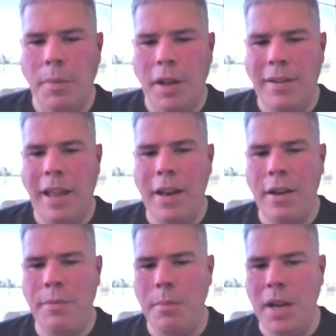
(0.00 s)

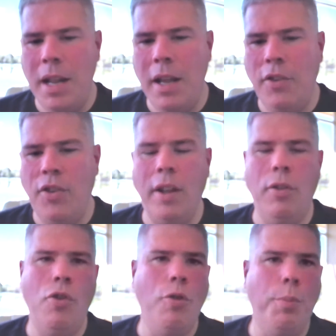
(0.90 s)
Attend meetings at
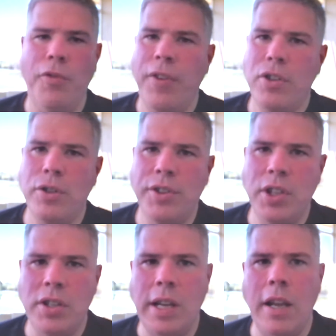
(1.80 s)
local professional
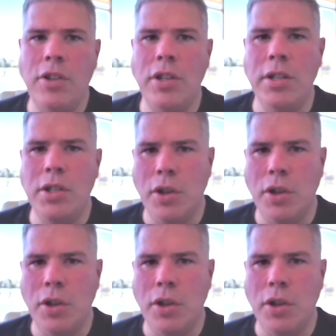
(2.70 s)
associations.